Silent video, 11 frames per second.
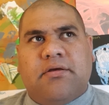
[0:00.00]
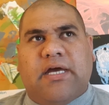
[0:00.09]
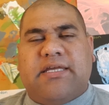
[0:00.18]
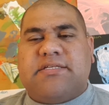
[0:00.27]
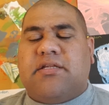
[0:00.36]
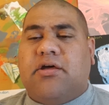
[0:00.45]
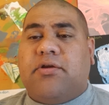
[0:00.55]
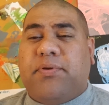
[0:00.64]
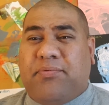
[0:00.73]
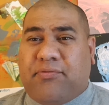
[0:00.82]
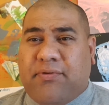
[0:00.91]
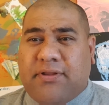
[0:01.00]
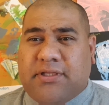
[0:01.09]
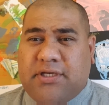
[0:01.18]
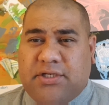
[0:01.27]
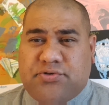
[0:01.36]
guess a lot of people around
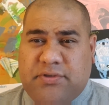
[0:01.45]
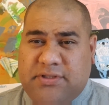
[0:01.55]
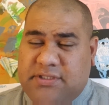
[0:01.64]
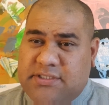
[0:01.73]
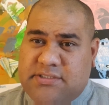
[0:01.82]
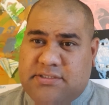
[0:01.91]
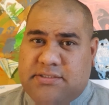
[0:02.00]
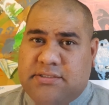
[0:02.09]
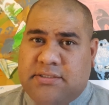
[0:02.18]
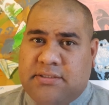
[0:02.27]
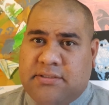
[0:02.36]
the country, this